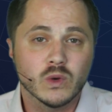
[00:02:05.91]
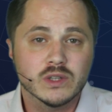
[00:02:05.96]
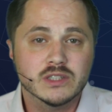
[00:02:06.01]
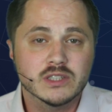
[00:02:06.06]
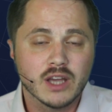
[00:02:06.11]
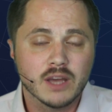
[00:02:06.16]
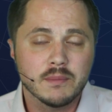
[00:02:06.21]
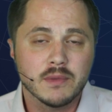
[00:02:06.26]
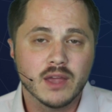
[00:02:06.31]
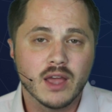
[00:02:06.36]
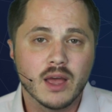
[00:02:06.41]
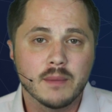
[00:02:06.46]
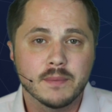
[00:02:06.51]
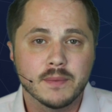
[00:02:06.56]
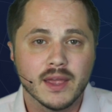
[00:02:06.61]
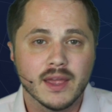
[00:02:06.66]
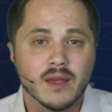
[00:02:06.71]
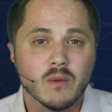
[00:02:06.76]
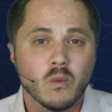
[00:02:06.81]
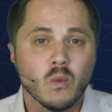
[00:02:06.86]
What's coming
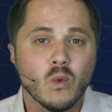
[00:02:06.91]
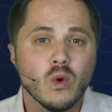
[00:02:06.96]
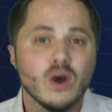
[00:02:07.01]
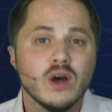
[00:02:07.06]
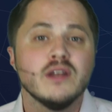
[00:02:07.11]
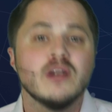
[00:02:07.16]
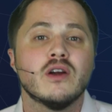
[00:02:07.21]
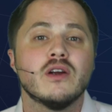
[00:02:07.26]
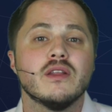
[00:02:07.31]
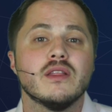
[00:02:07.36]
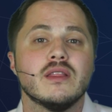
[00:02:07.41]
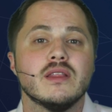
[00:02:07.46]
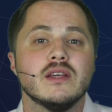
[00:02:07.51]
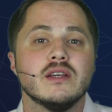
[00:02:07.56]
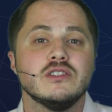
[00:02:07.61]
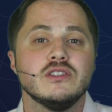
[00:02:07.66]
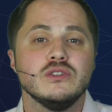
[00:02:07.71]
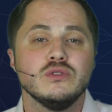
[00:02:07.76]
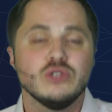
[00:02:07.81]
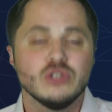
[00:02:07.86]
up and what are the
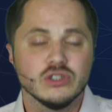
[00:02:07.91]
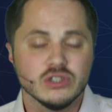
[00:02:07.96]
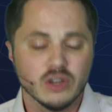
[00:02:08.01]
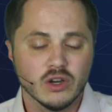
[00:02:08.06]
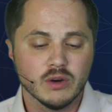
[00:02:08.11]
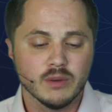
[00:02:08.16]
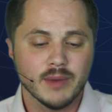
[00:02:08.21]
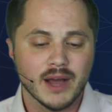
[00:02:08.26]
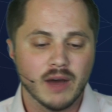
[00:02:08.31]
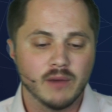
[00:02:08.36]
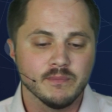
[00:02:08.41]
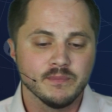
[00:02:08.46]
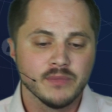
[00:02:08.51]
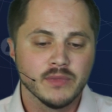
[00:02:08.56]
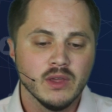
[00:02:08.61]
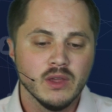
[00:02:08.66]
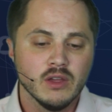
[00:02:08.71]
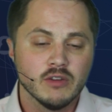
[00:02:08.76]
things you should know about?